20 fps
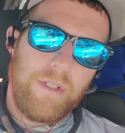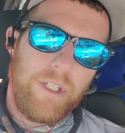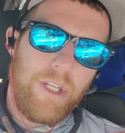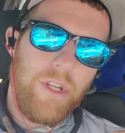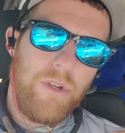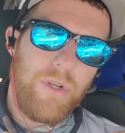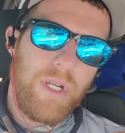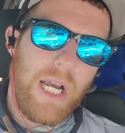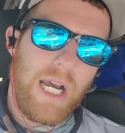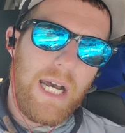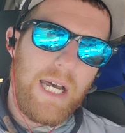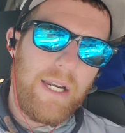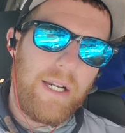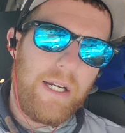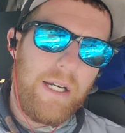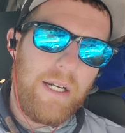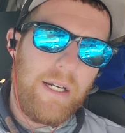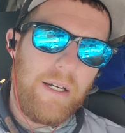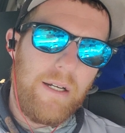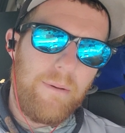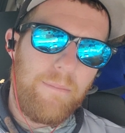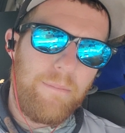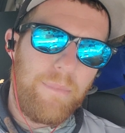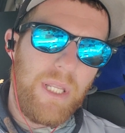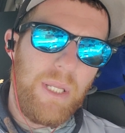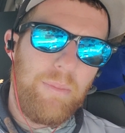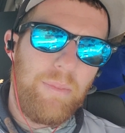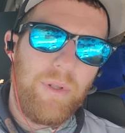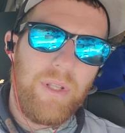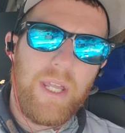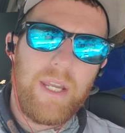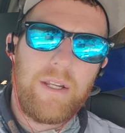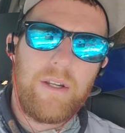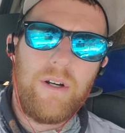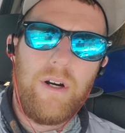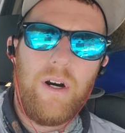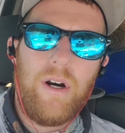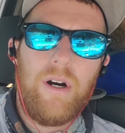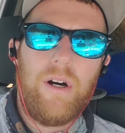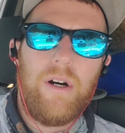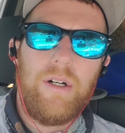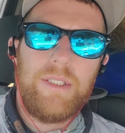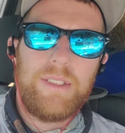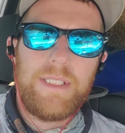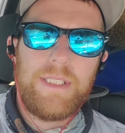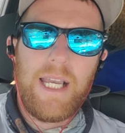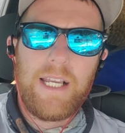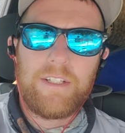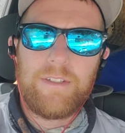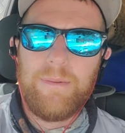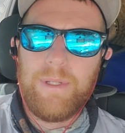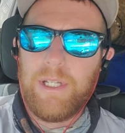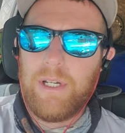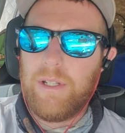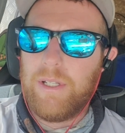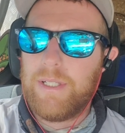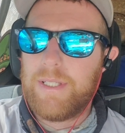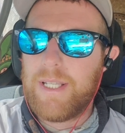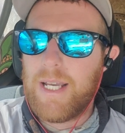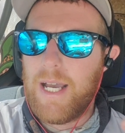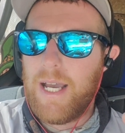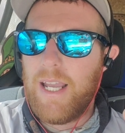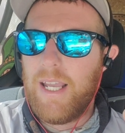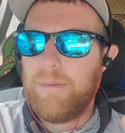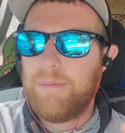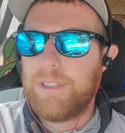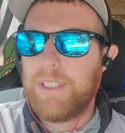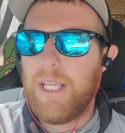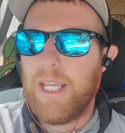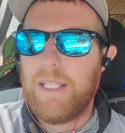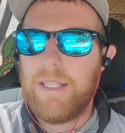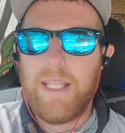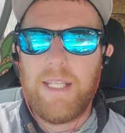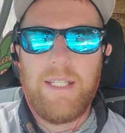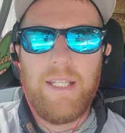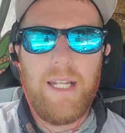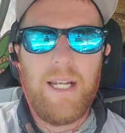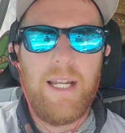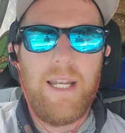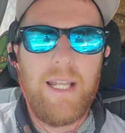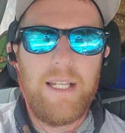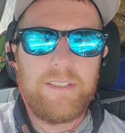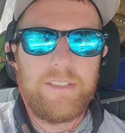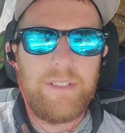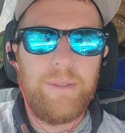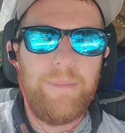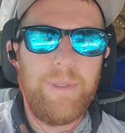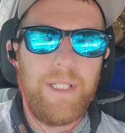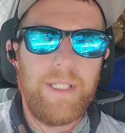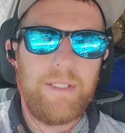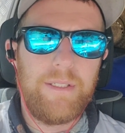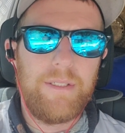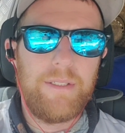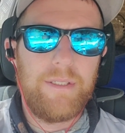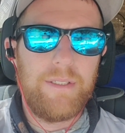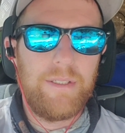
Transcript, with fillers: you got uh people that call and text me all the time saying they need an estimate.